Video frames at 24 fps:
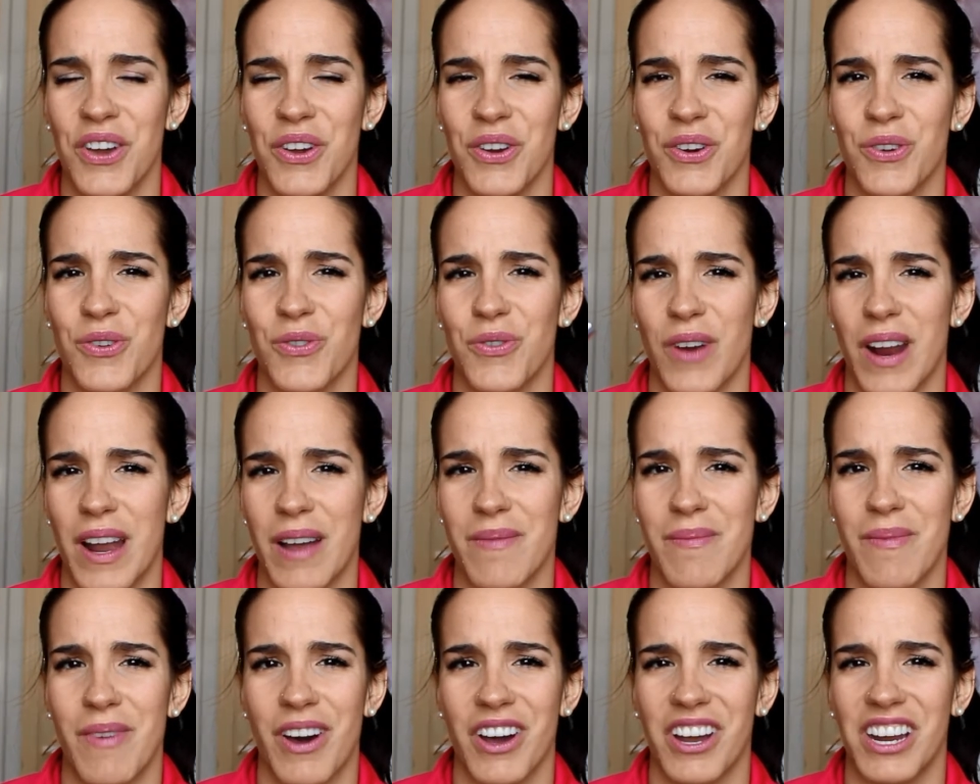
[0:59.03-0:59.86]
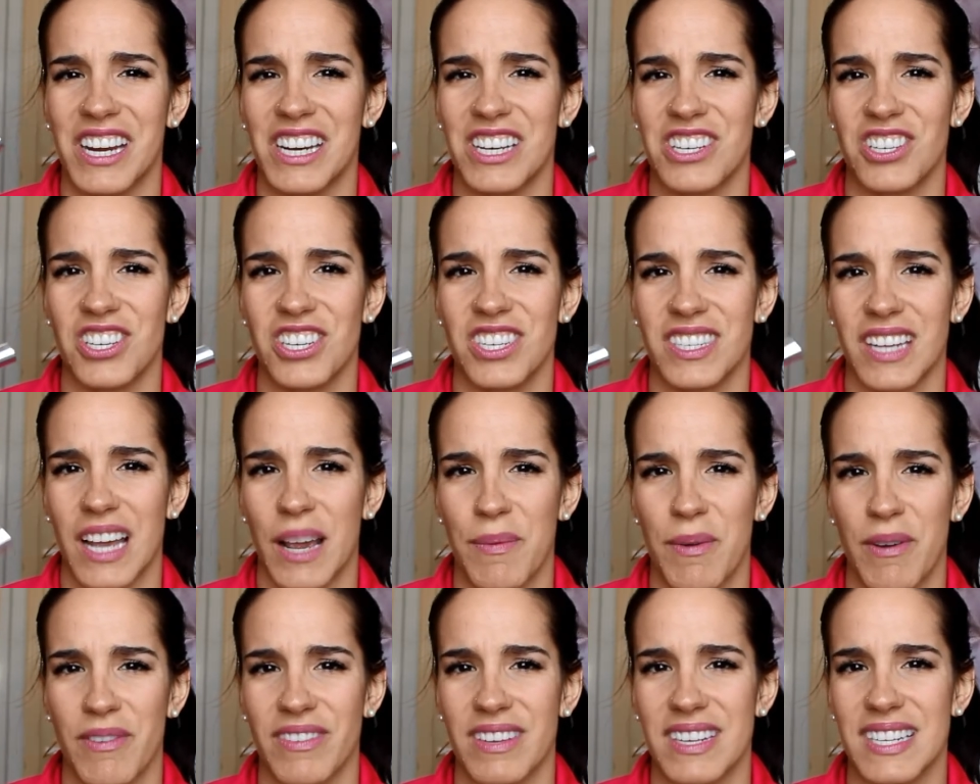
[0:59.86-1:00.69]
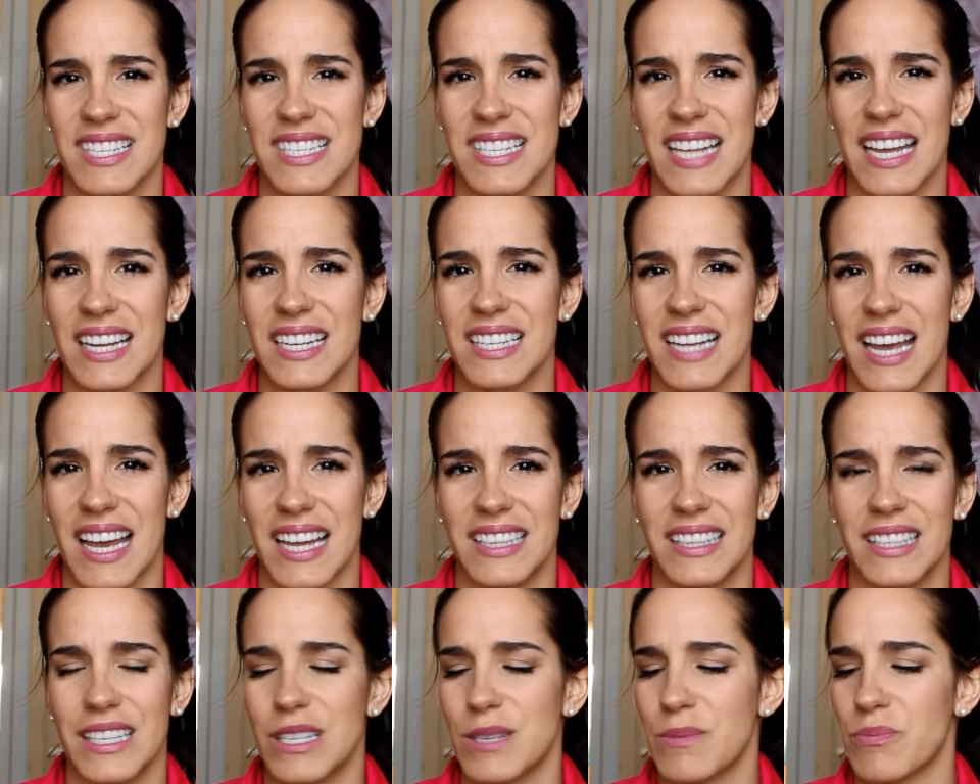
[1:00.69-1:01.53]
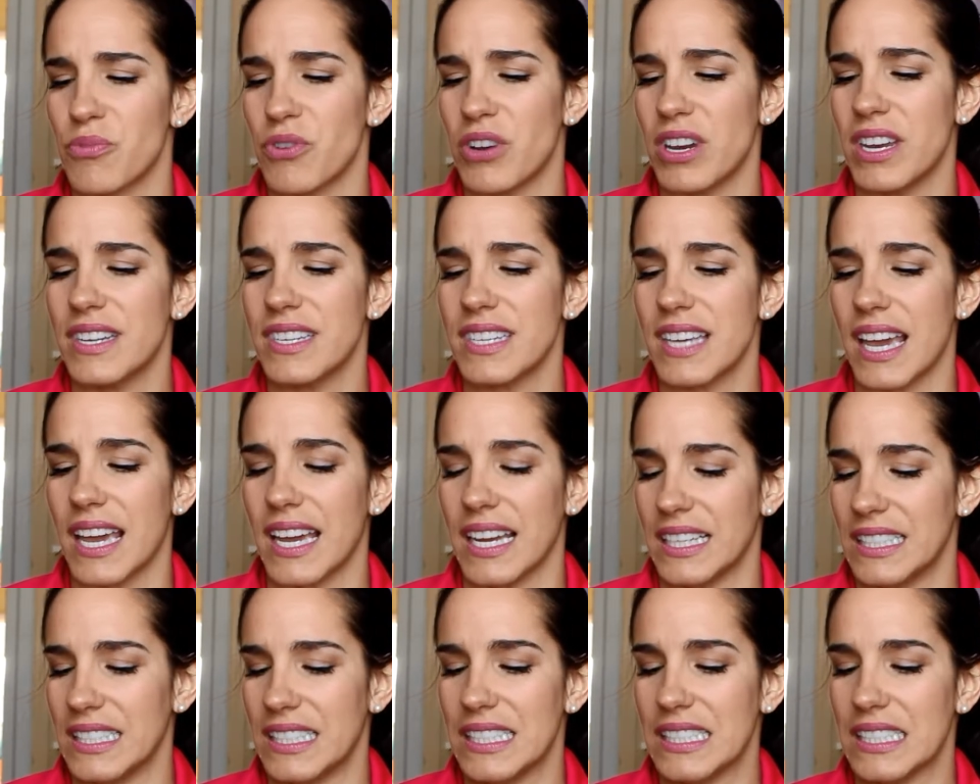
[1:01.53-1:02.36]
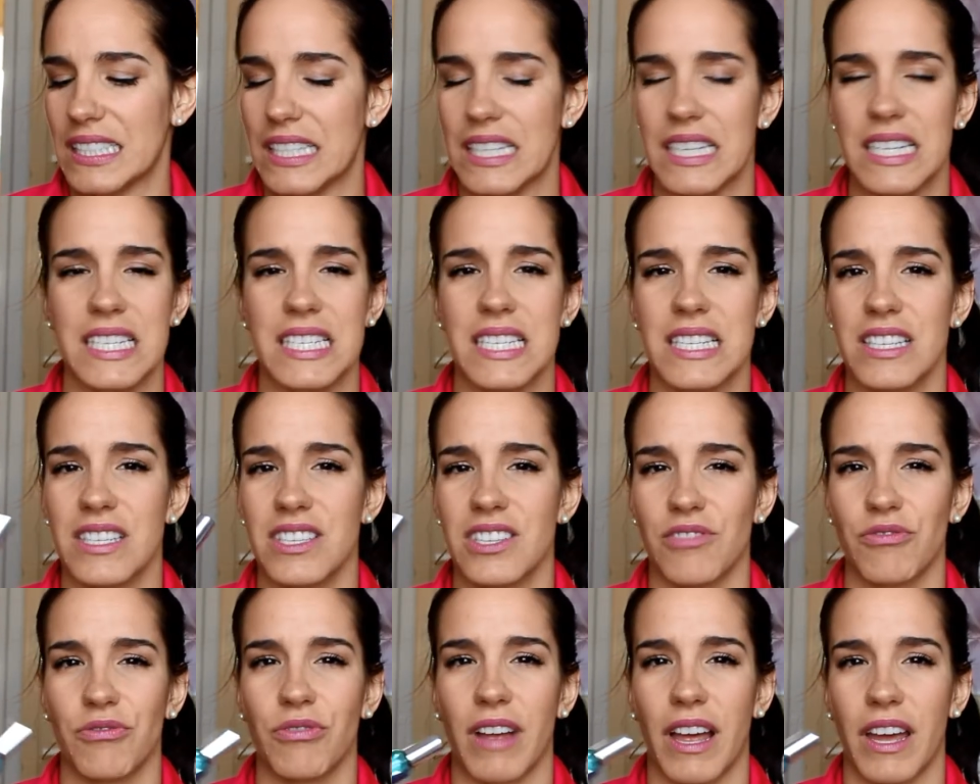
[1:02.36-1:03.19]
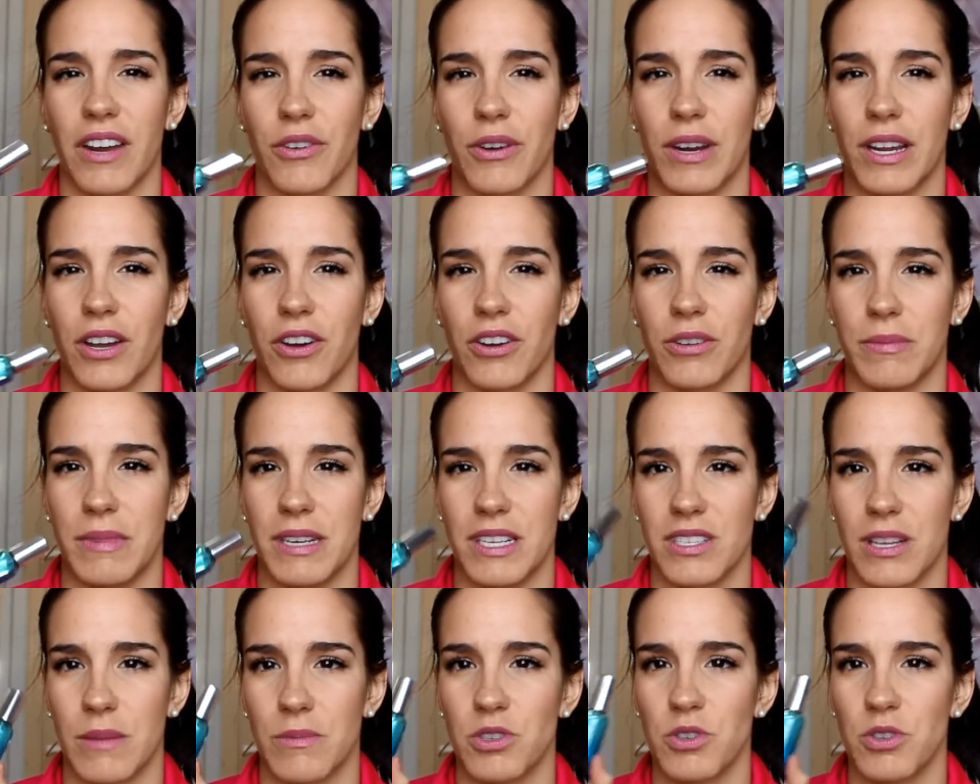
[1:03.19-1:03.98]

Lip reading: grandma-ish type of a scent at this point and it isn't so flattering on me, so I'm